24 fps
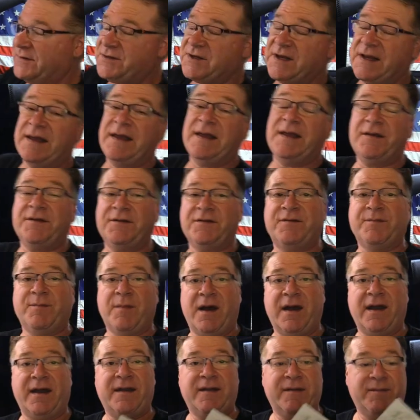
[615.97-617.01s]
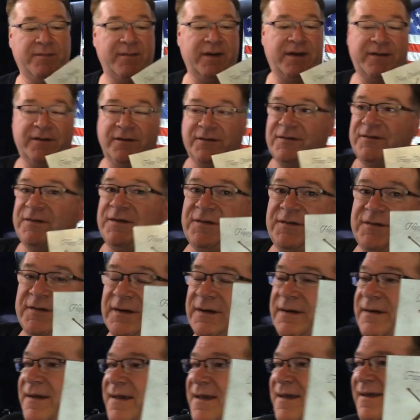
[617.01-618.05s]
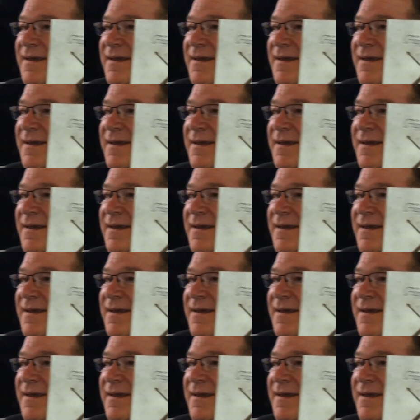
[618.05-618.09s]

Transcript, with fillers: she is my mother's sister.